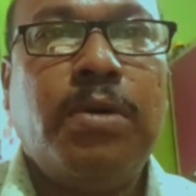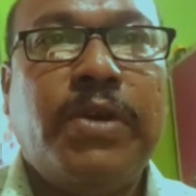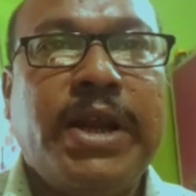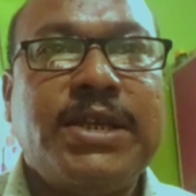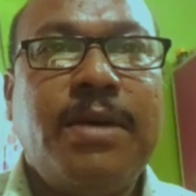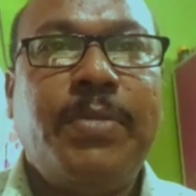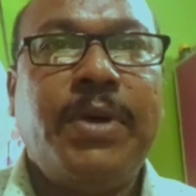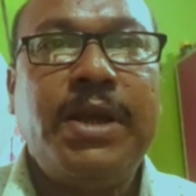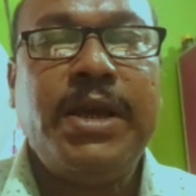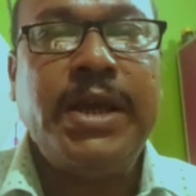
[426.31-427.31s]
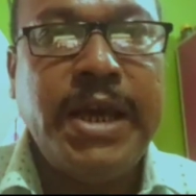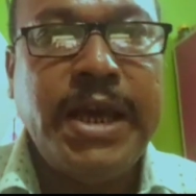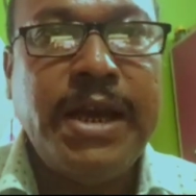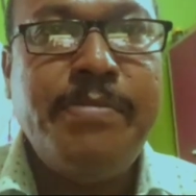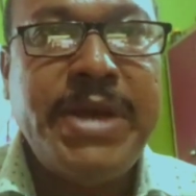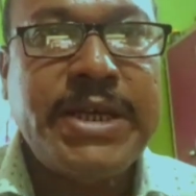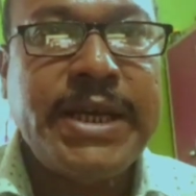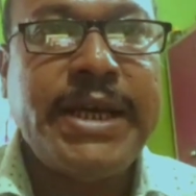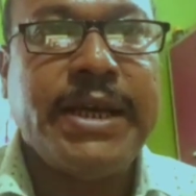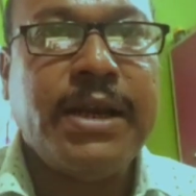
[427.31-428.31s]
For example, in
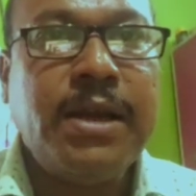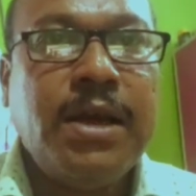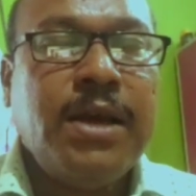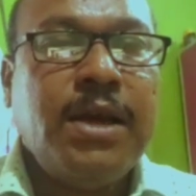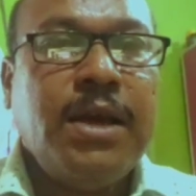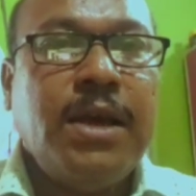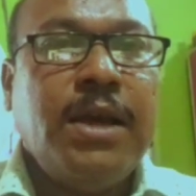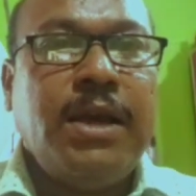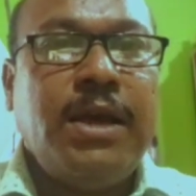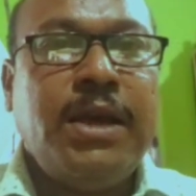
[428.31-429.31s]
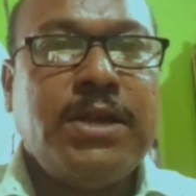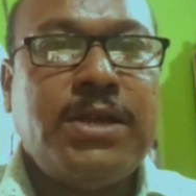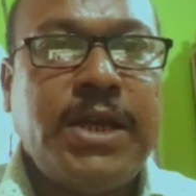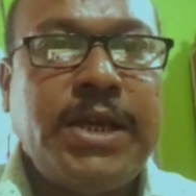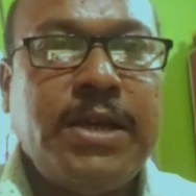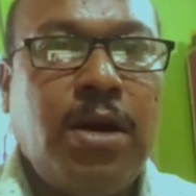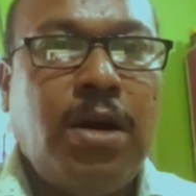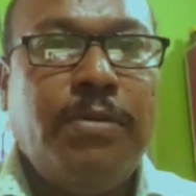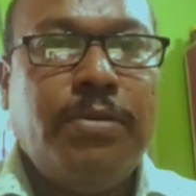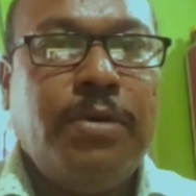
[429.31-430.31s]
methane, instead
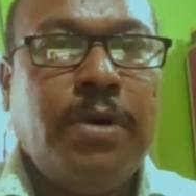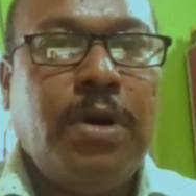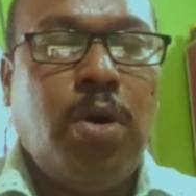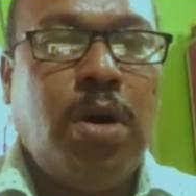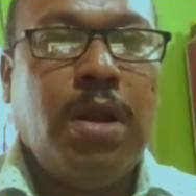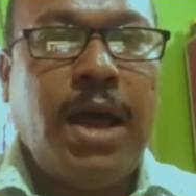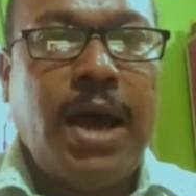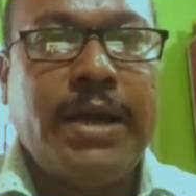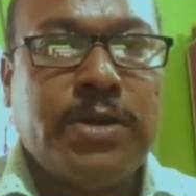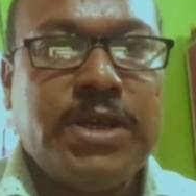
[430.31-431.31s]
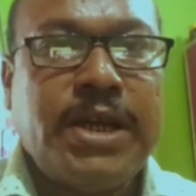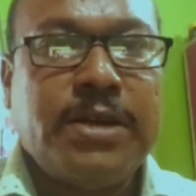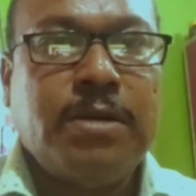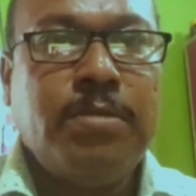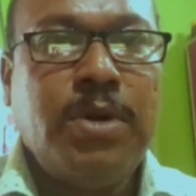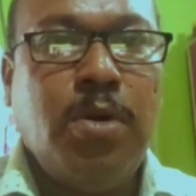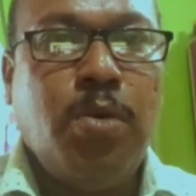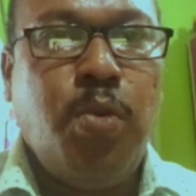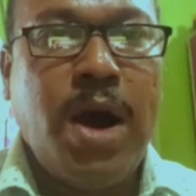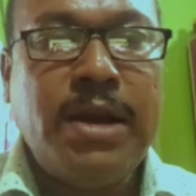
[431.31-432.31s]
of all hydrogen atom,
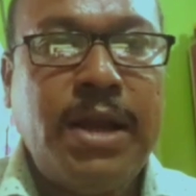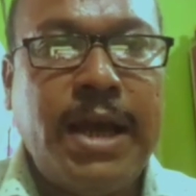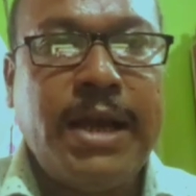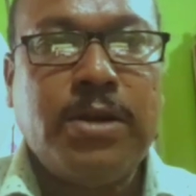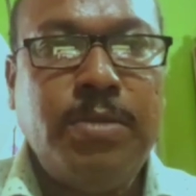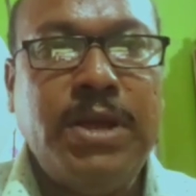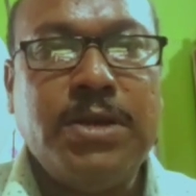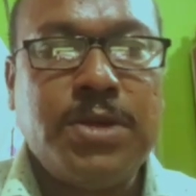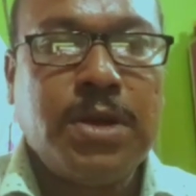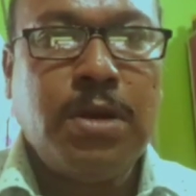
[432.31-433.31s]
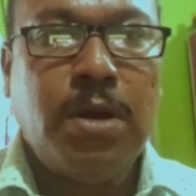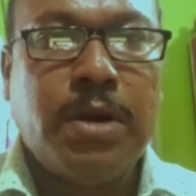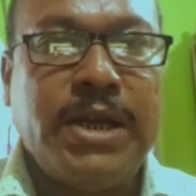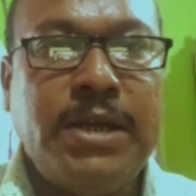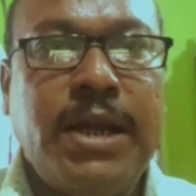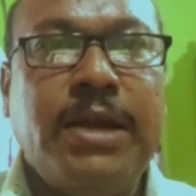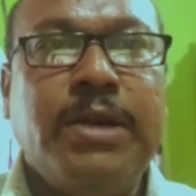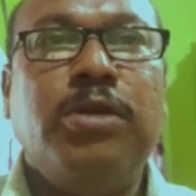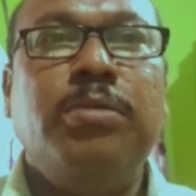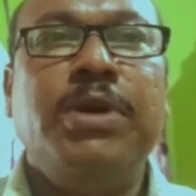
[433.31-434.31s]
one atom is chlorine, then
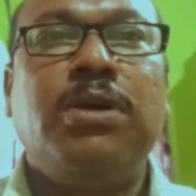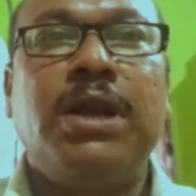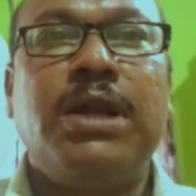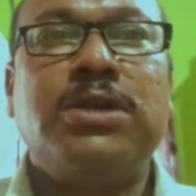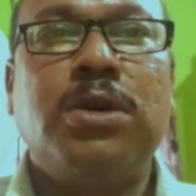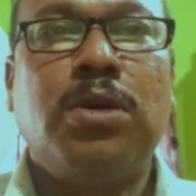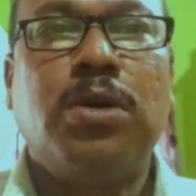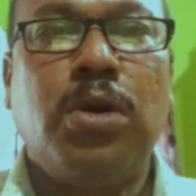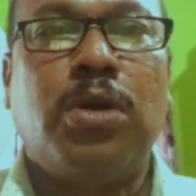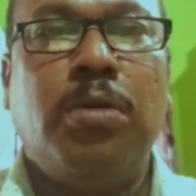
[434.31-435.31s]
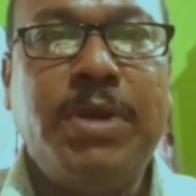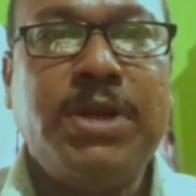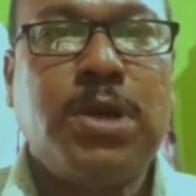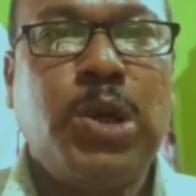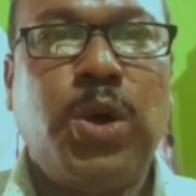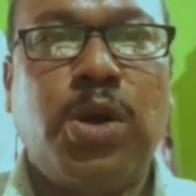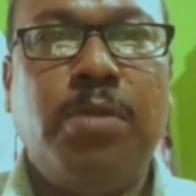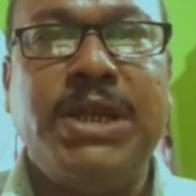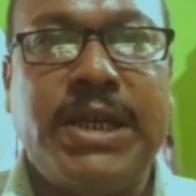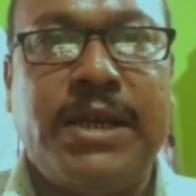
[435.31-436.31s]
it will be called as chloro, means
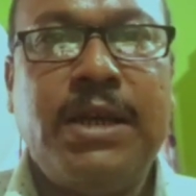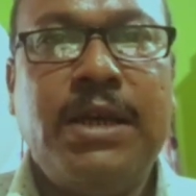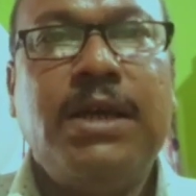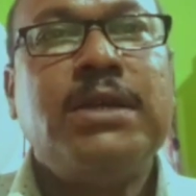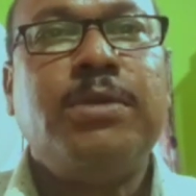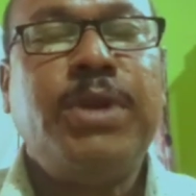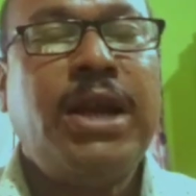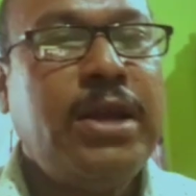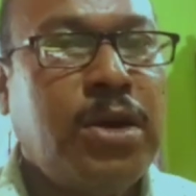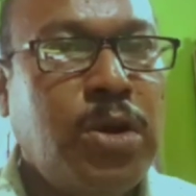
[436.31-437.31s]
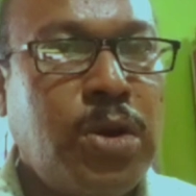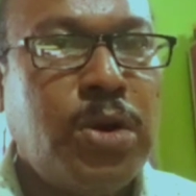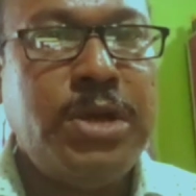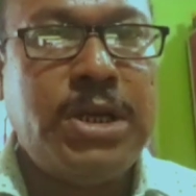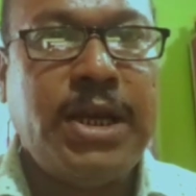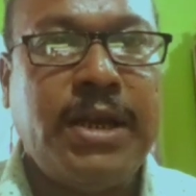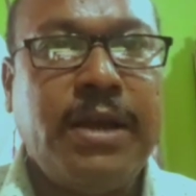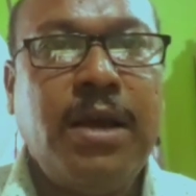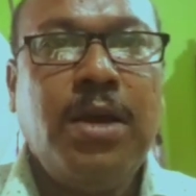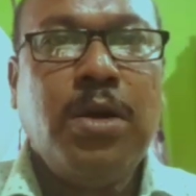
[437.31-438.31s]
chloromethane. Similarly, chloroethane,
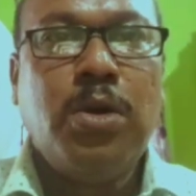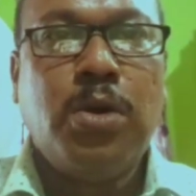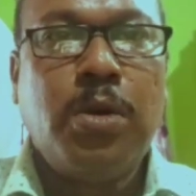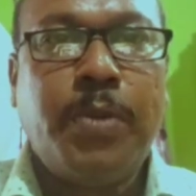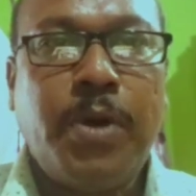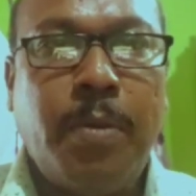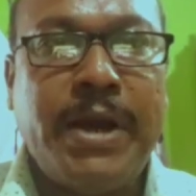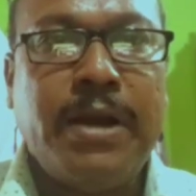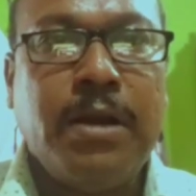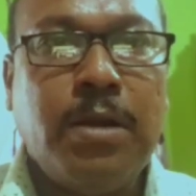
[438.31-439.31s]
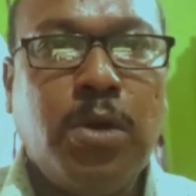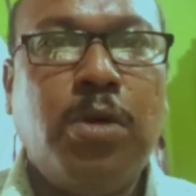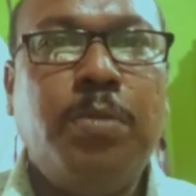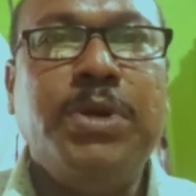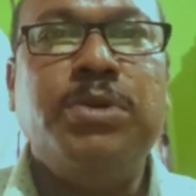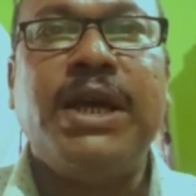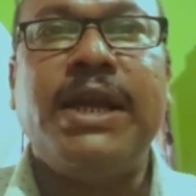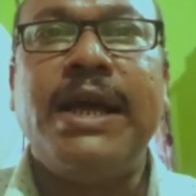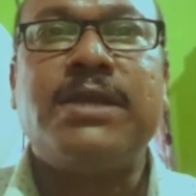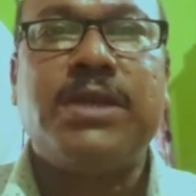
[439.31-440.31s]
chloropropane,
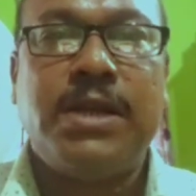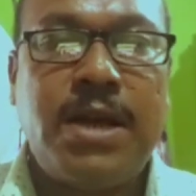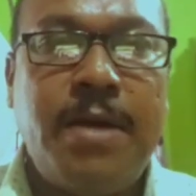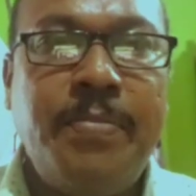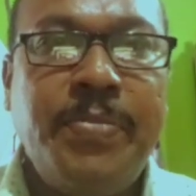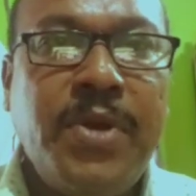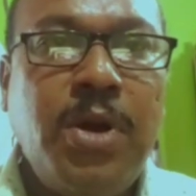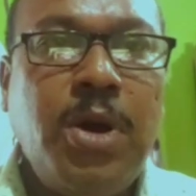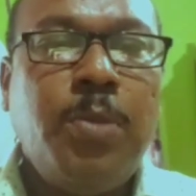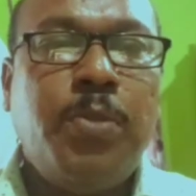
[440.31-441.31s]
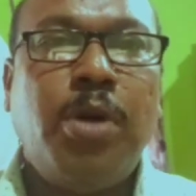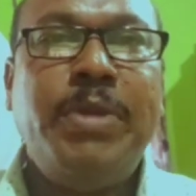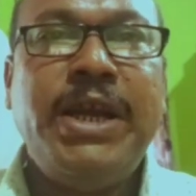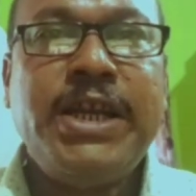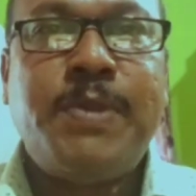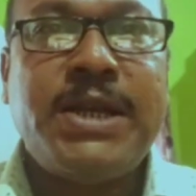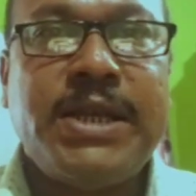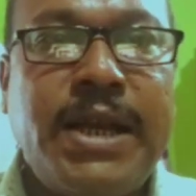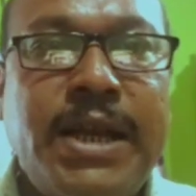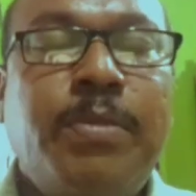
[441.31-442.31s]
chlorobutane, etc. Bromine is
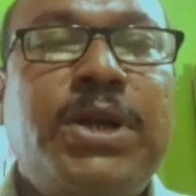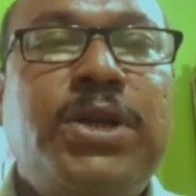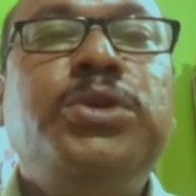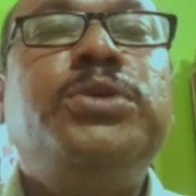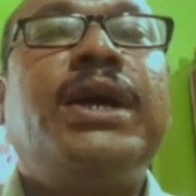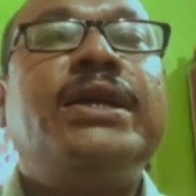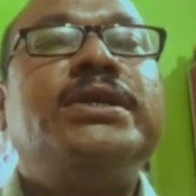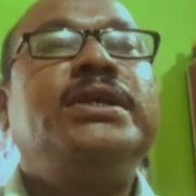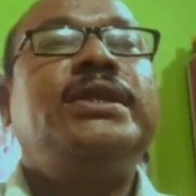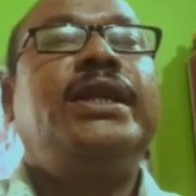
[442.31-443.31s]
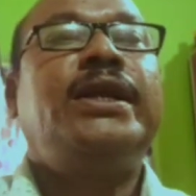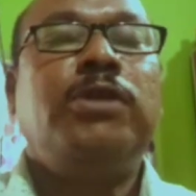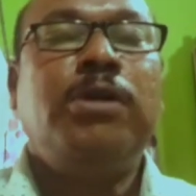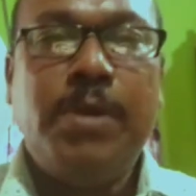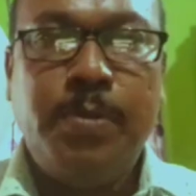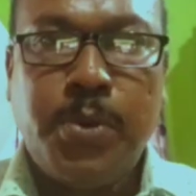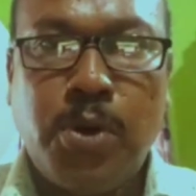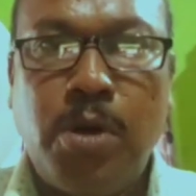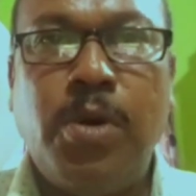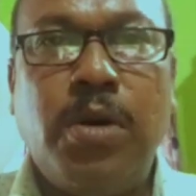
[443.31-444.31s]
present, number 2 you can see, then it will be
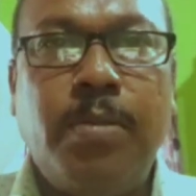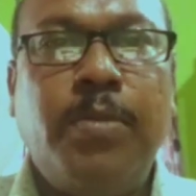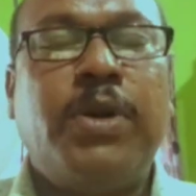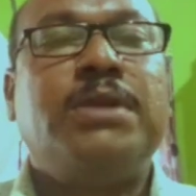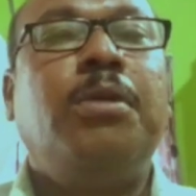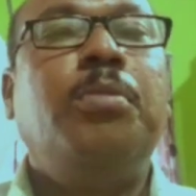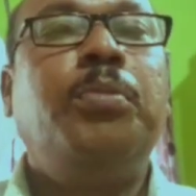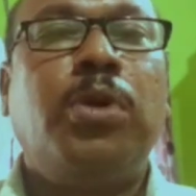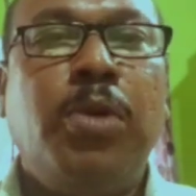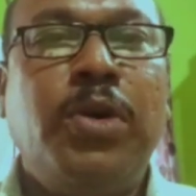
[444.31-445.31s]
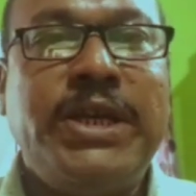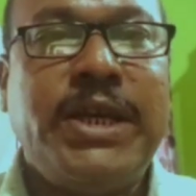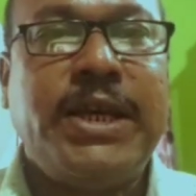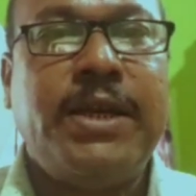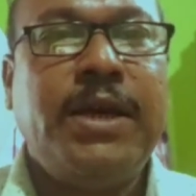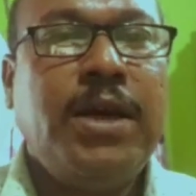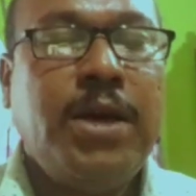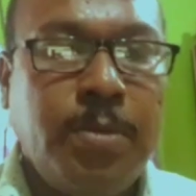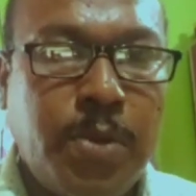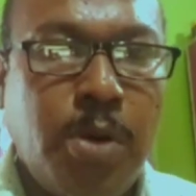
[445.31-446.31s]
bromo. For example, bromoethane,
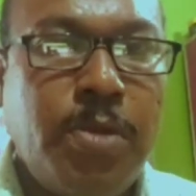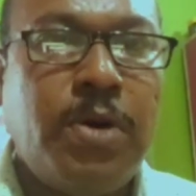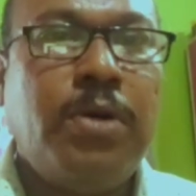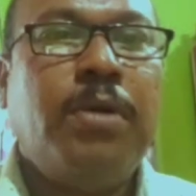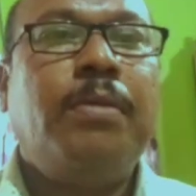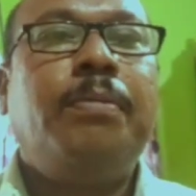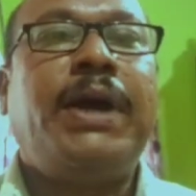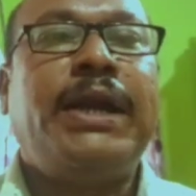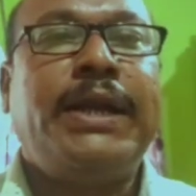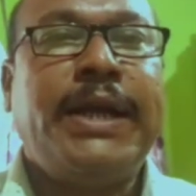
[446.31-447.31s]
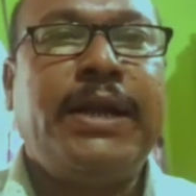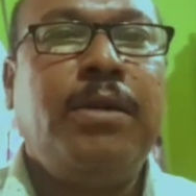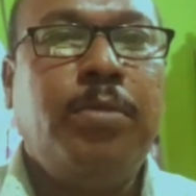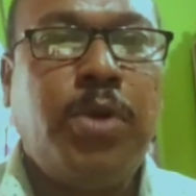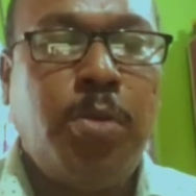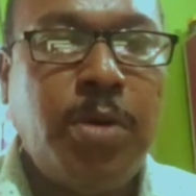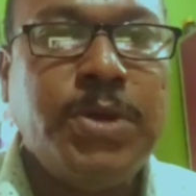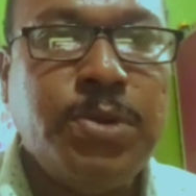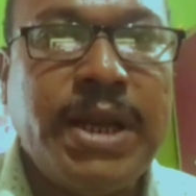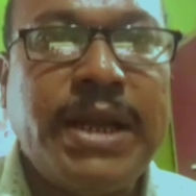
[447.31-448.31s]
bromopentane,
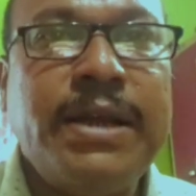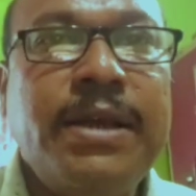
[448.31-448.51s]
bromobutane.